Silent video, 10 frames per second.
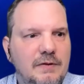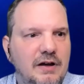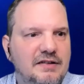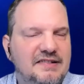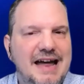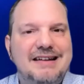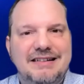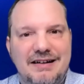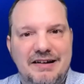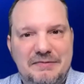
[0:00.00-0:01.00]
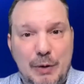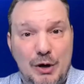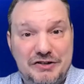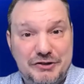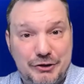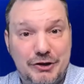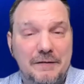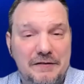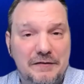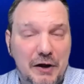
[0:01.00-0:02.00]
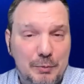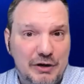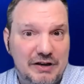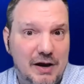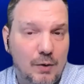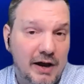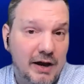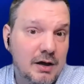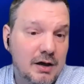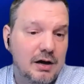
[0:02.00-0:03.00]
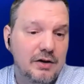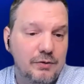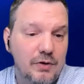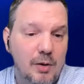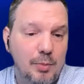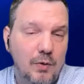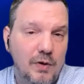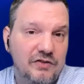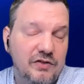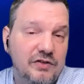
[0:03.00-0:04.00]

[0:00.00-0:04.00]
sanitized posture, if I can put it that way, through a couple of ways.